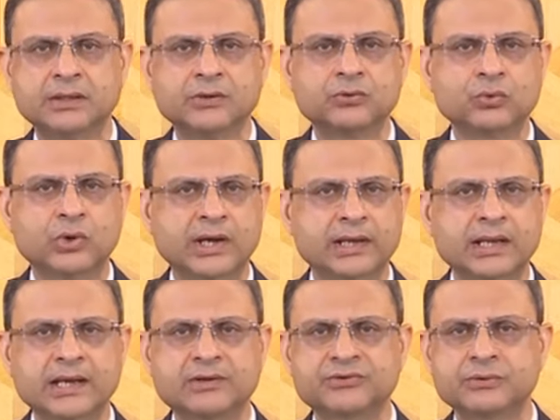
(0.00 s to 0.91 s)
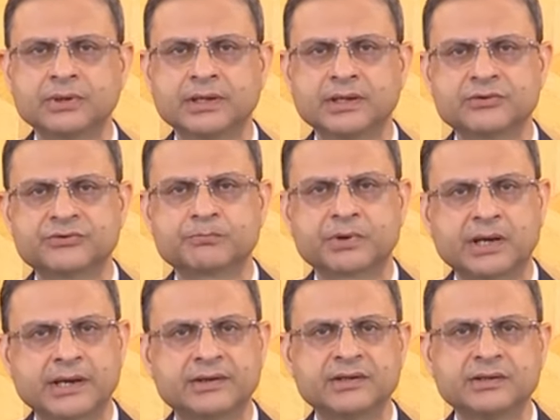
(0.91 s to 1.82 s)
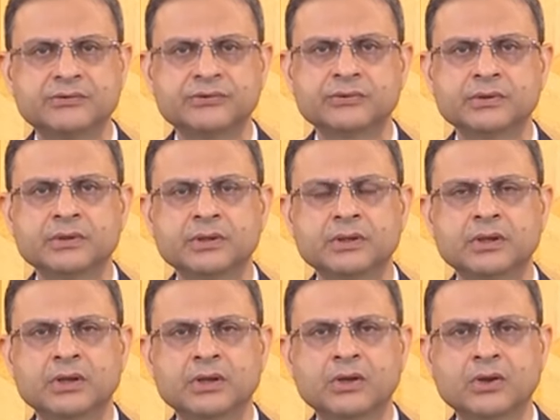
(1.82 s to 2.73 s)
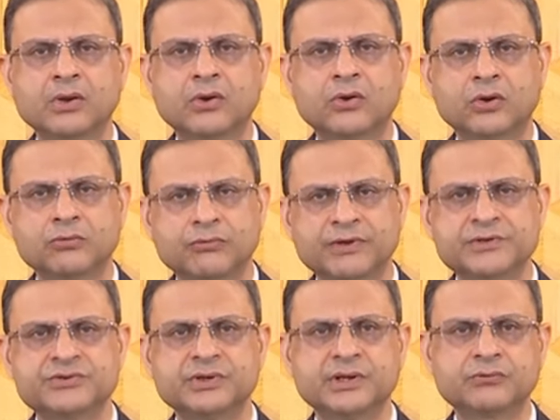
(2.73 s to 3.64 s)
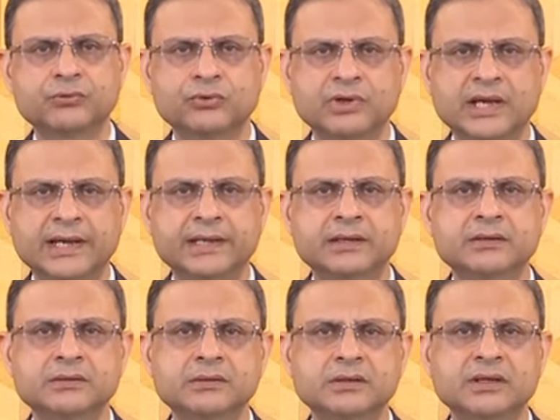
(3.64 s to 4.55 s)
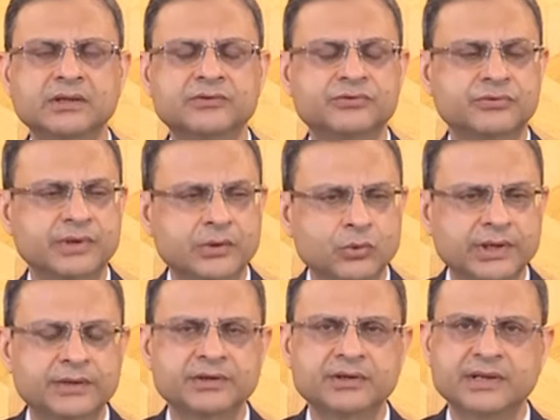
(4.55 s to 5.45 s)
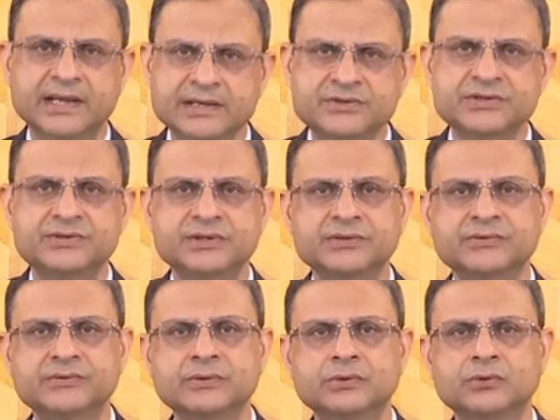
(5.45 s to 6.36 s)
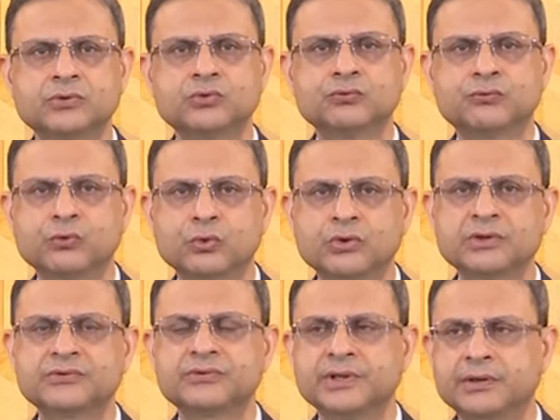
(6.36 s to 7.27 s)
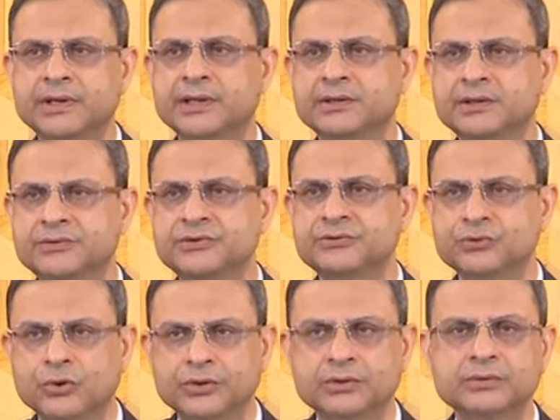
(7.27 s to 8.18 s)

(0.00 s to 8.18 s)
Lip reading: to highlight its priorities on which it would like its regulated entities to focus their energies on.